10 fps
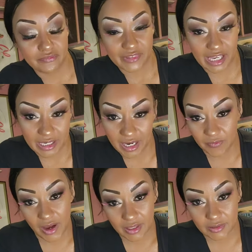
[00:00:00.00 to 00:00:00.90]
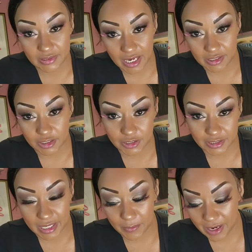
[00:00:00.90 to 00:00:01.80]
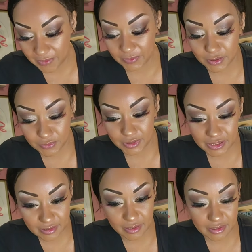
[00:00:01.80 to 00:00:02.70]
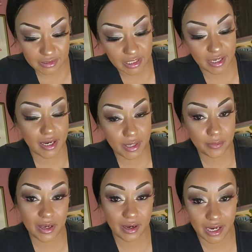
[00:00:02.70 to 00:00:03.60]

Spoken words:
Like, I followed Dr. Sebai for a really long time.